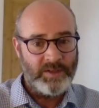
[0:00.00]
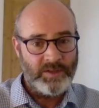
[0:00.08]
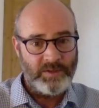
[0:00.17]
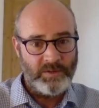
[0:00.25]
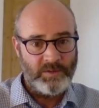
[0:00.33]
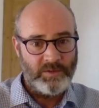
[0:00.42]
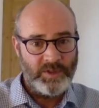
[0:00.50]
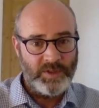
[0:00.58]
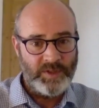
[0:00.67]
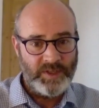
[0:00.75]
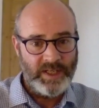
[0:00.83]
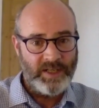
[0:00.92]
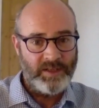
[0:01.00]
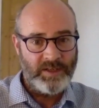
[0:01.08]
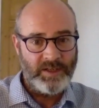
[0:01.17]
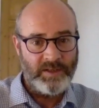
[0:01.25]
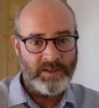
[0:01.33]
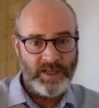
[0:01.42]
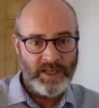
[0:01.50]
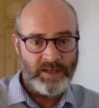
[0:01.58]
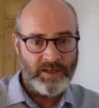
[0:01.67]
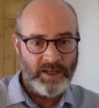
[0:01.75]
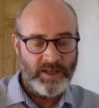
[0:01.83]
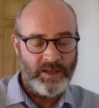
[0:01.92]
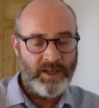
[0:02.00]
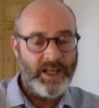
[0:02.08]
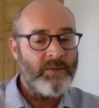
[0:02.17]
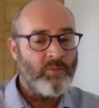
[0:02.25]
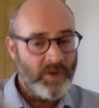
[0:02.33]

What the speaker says: to see it in